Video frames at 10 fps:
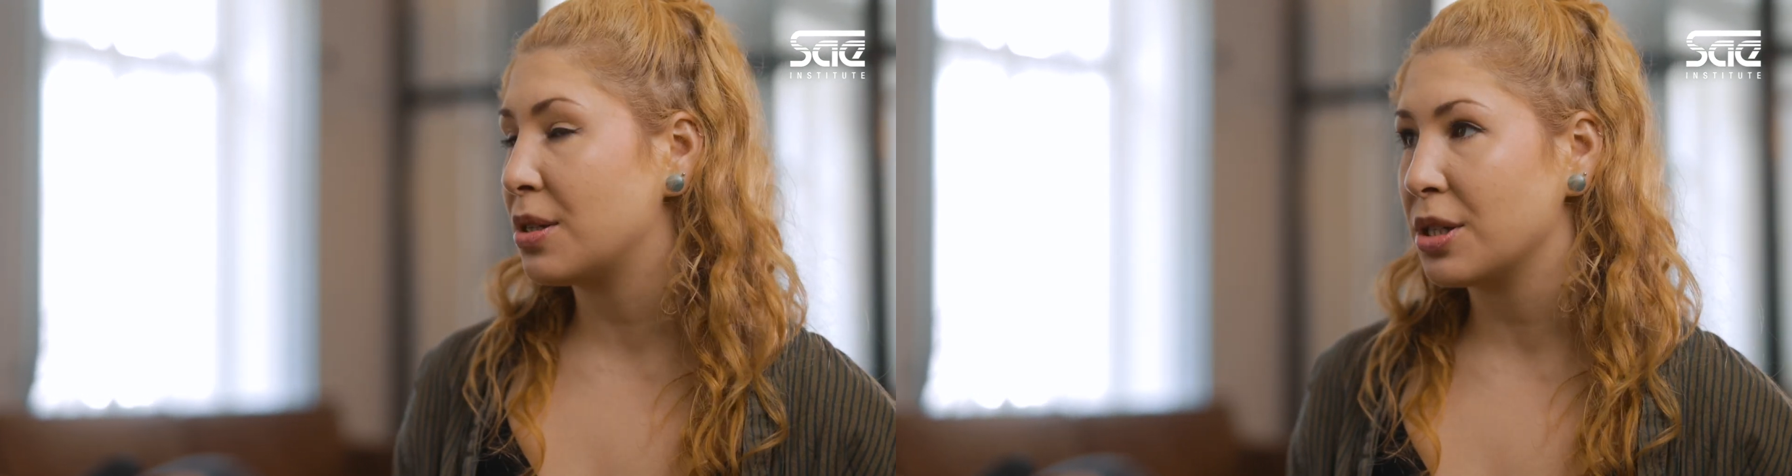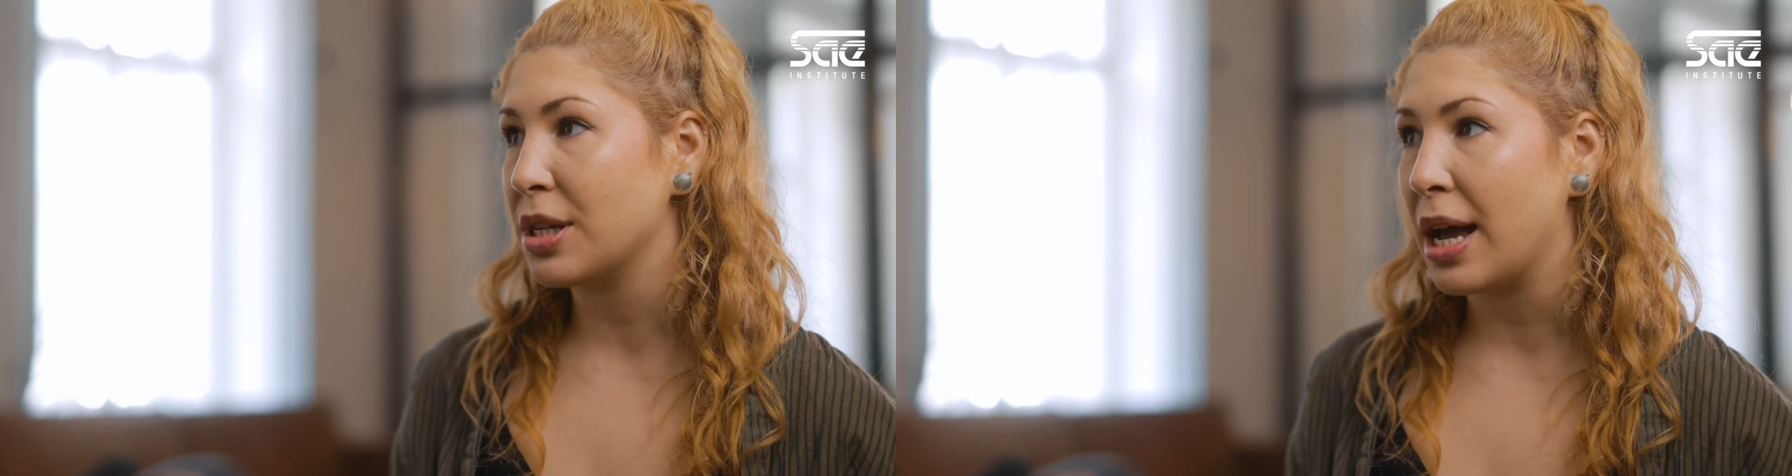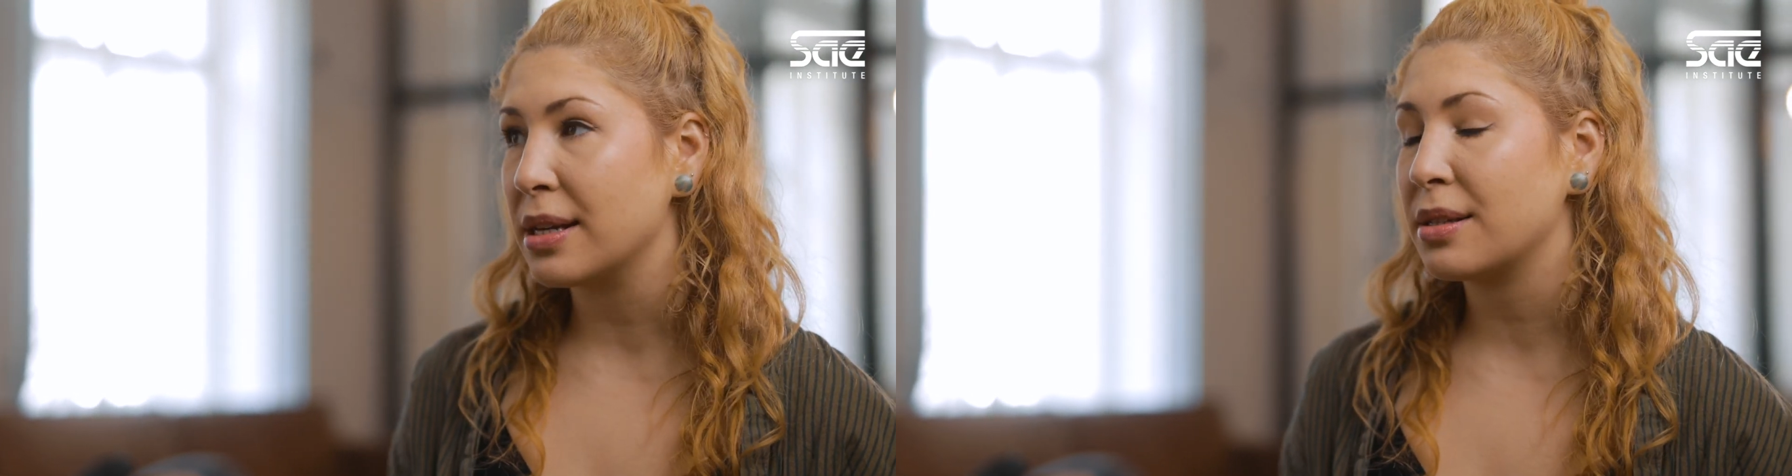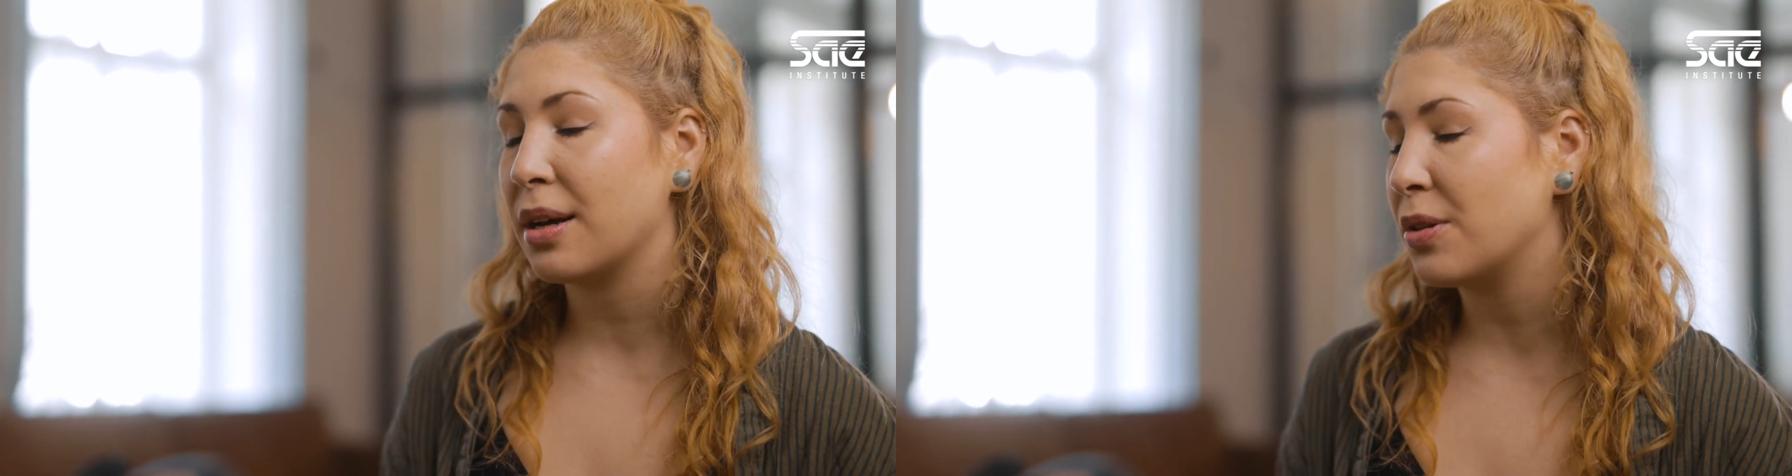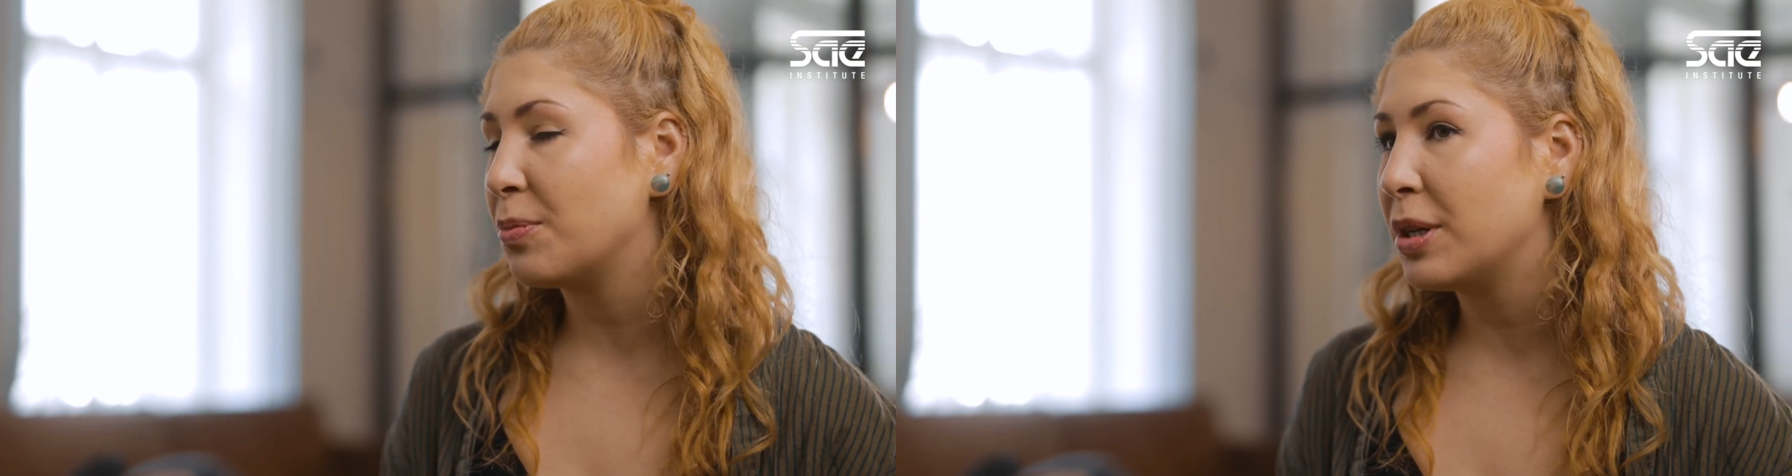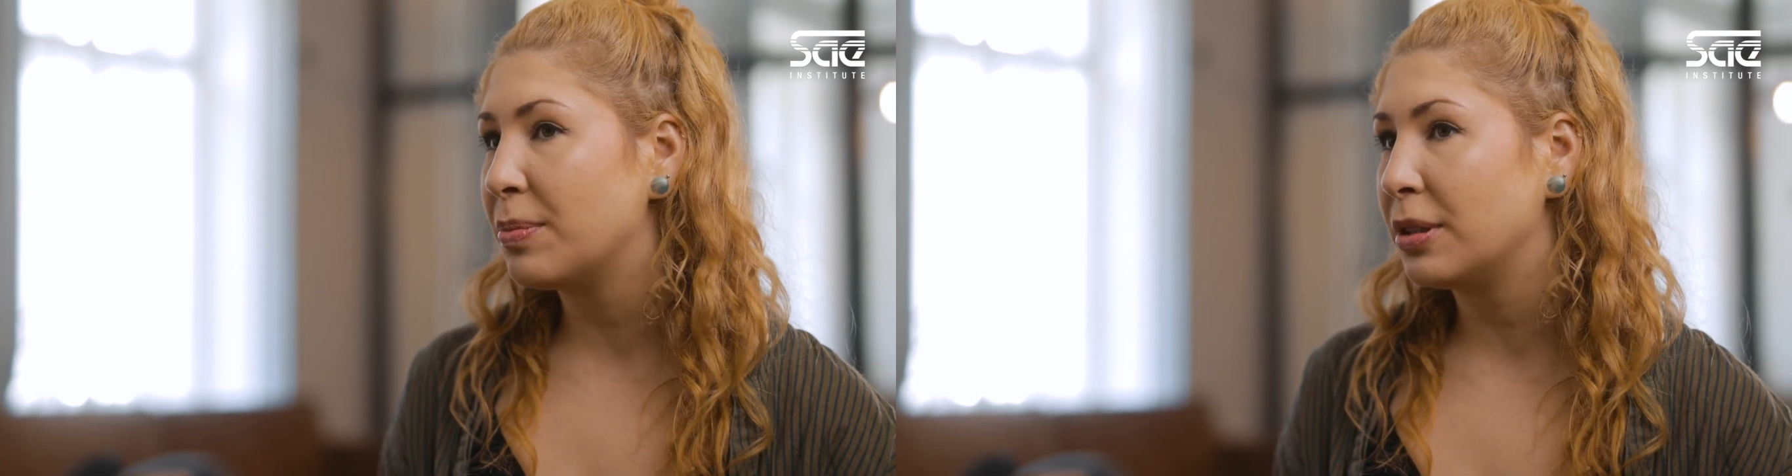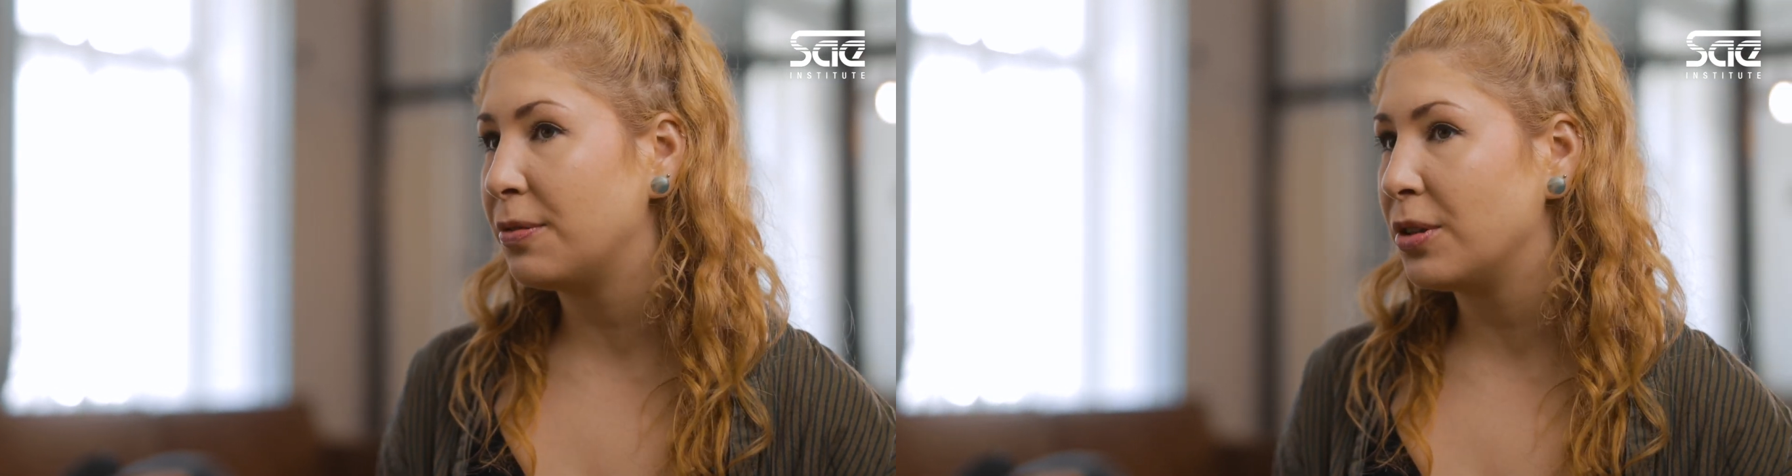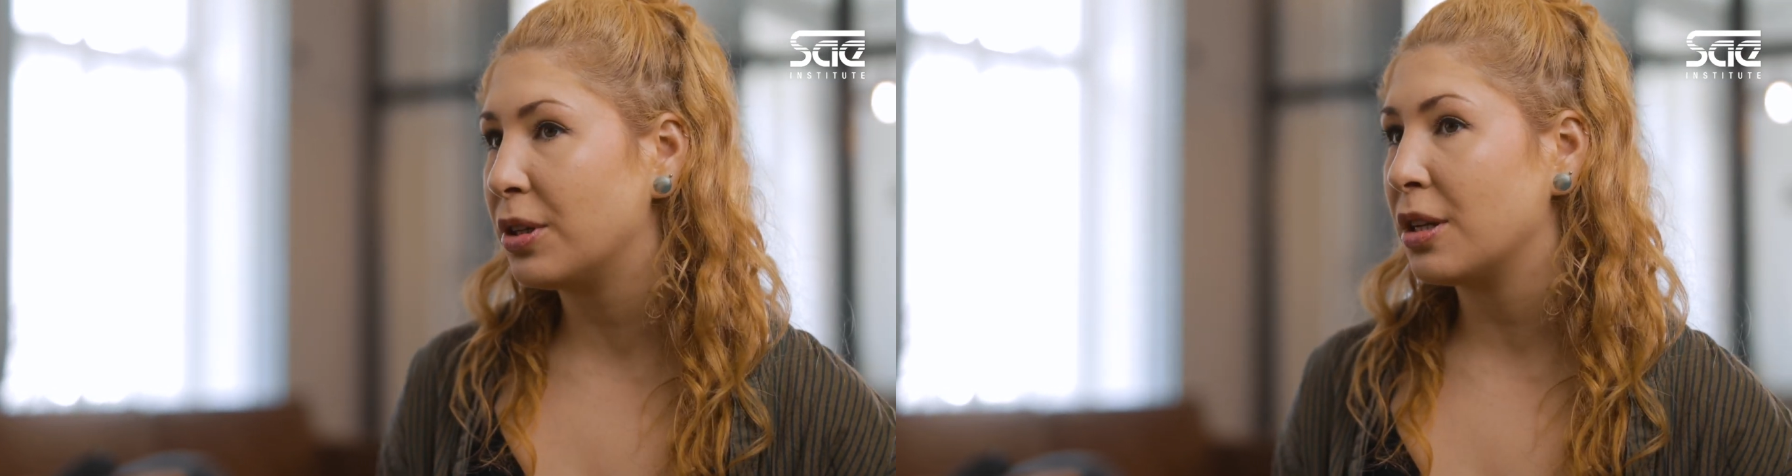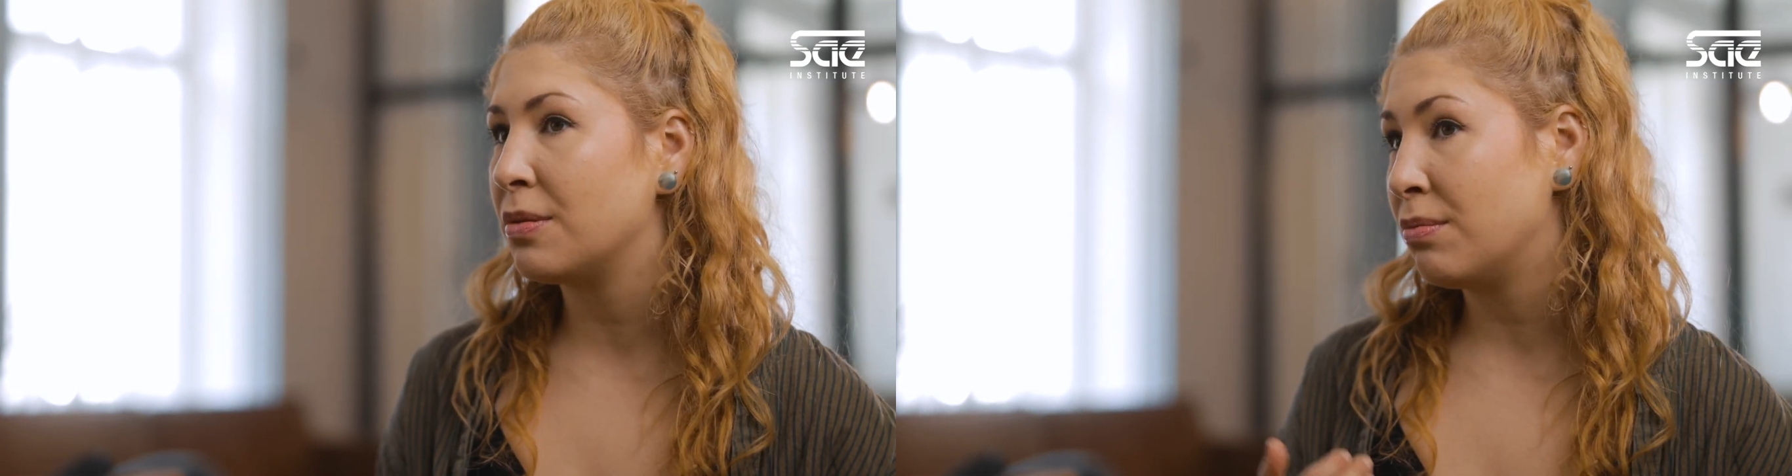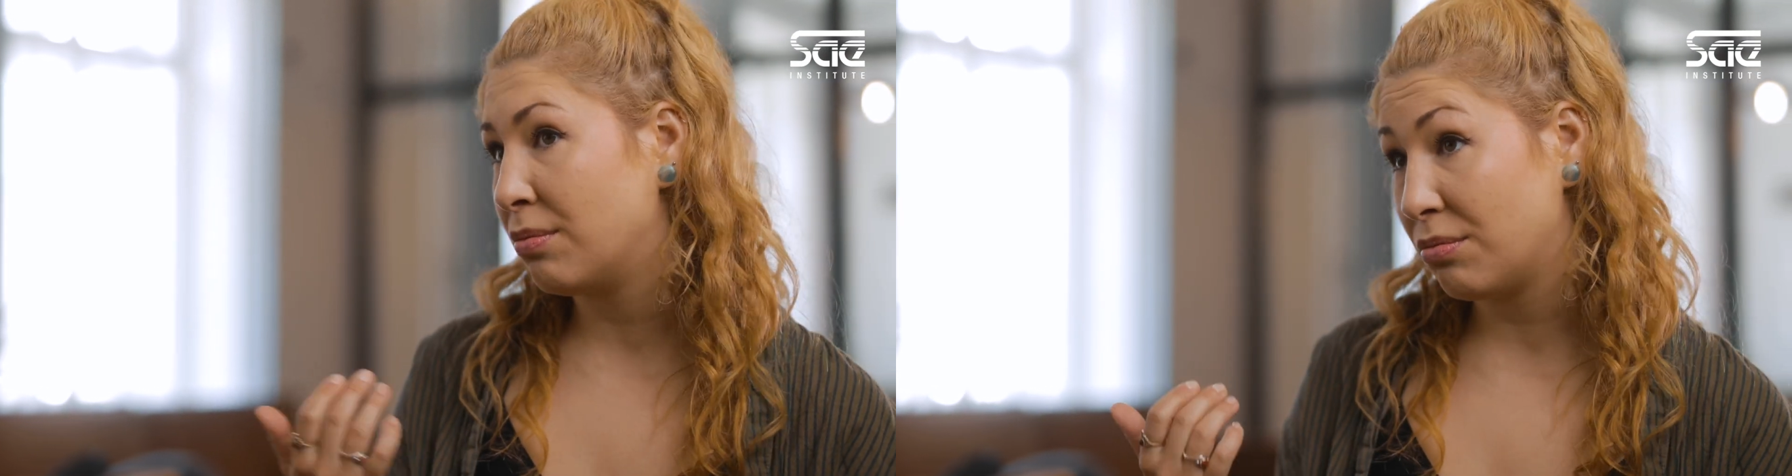just ask other people if you can